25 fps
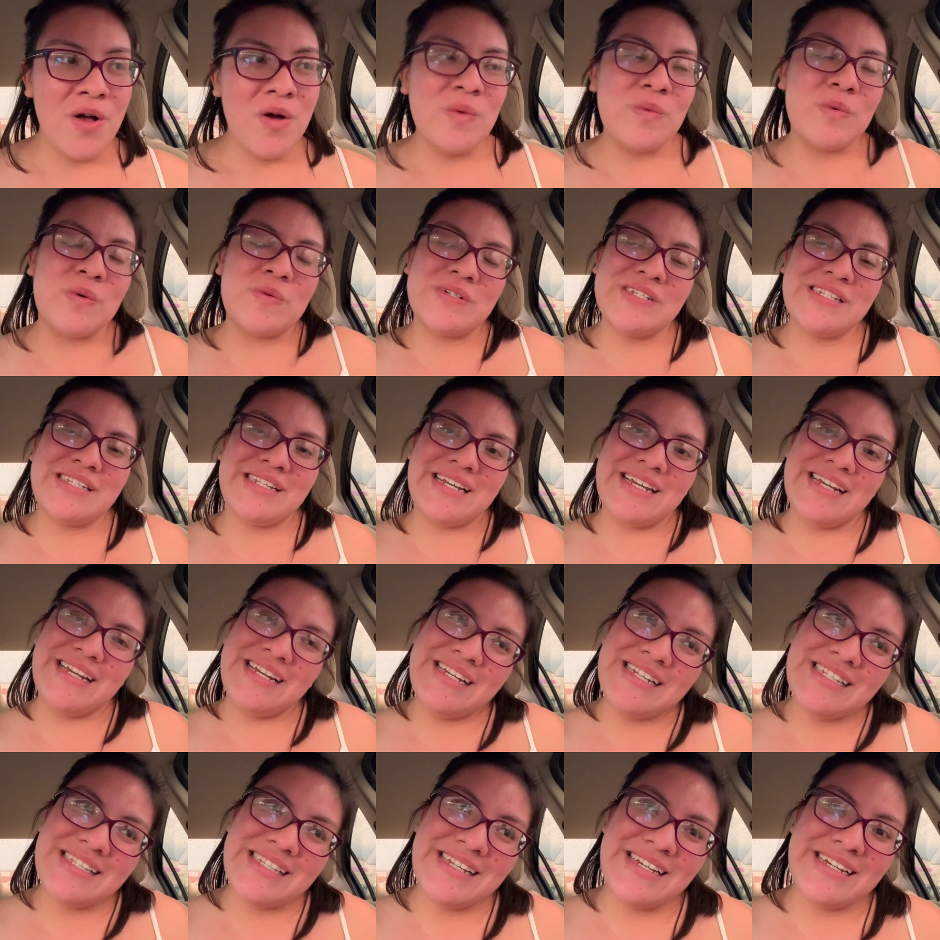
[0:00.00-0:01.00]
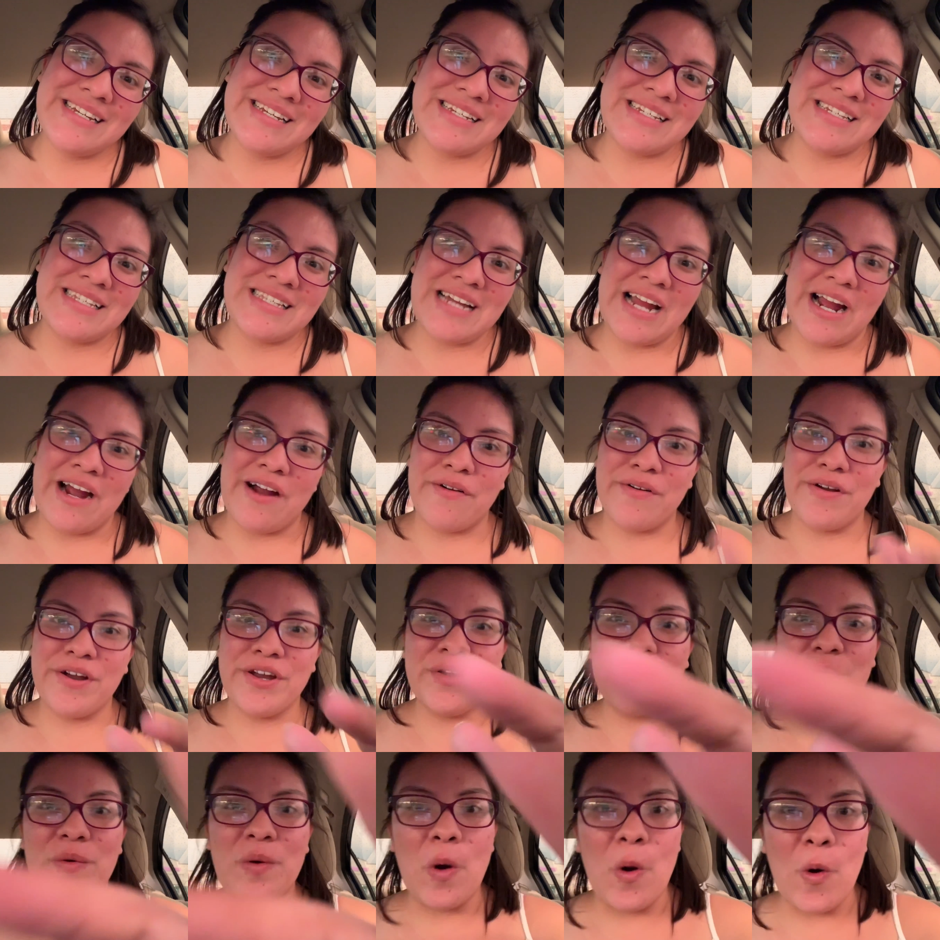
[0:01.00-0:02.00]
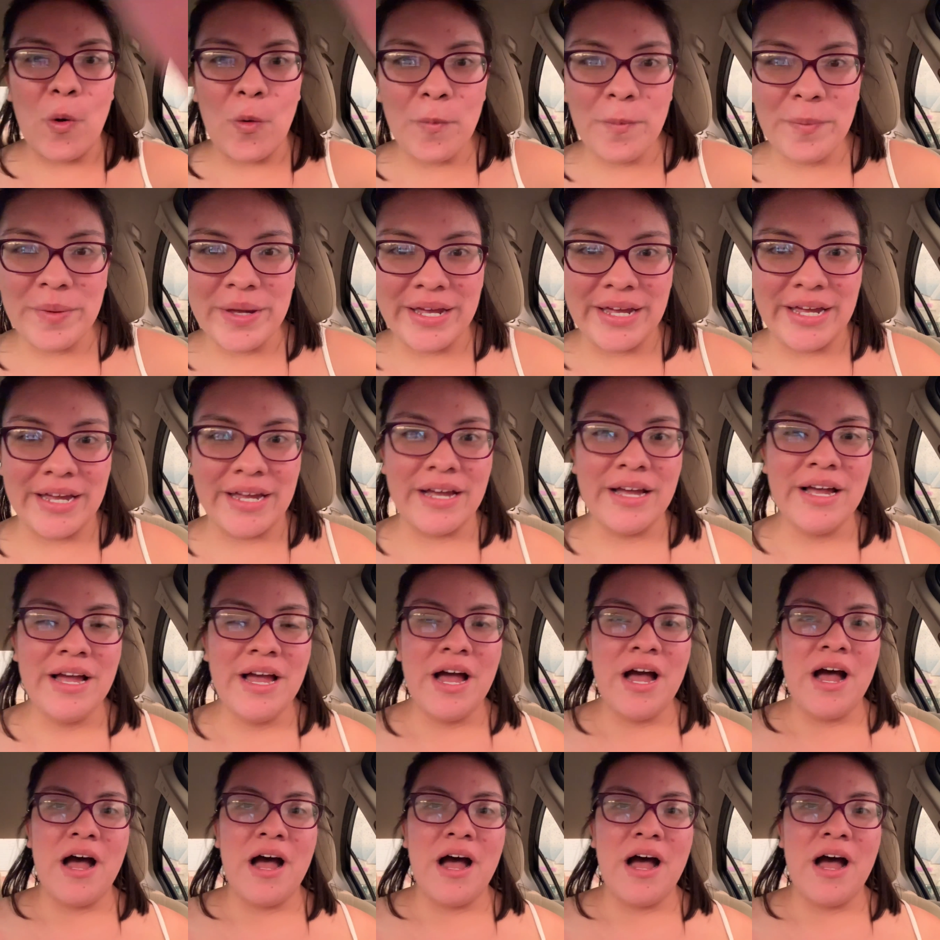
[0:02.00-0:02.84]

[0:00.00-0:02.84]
what was the easiest, how are you coping.